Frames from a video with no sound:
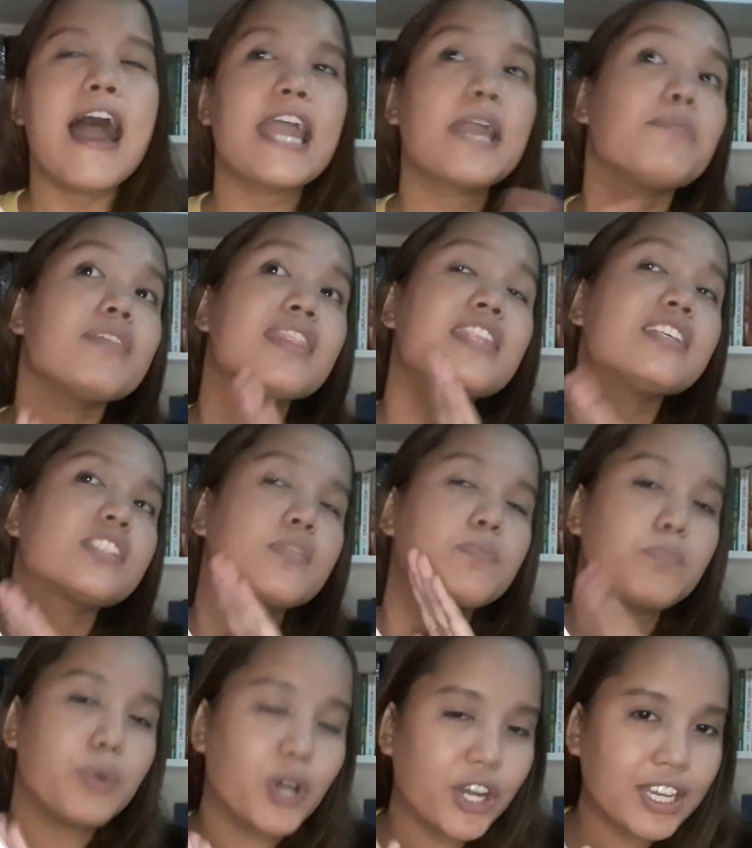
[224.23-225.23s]
I mean, this
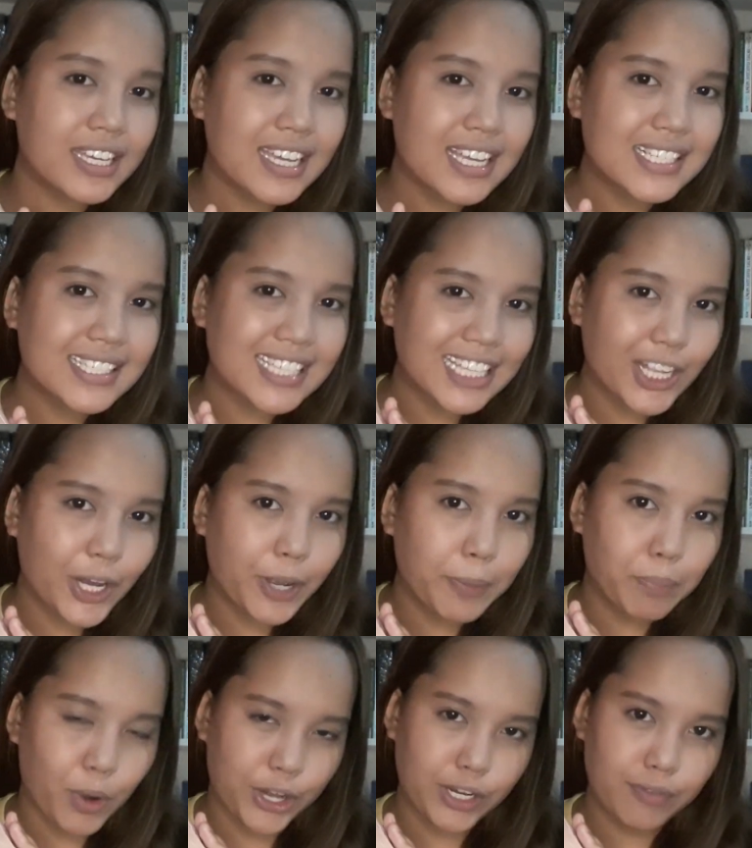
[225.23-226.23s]
book is in her
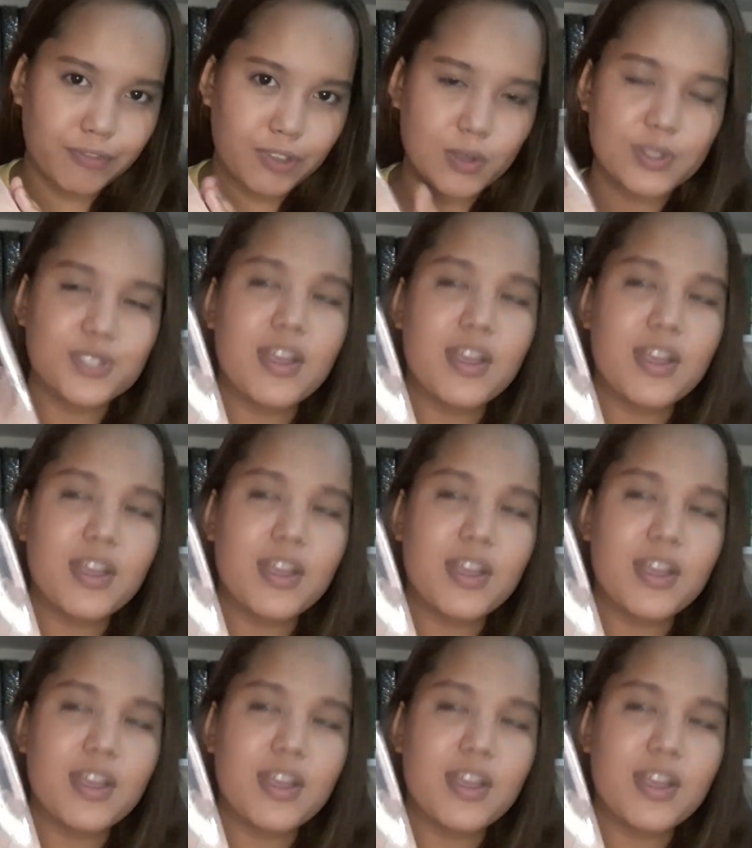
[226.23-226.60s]
point of view.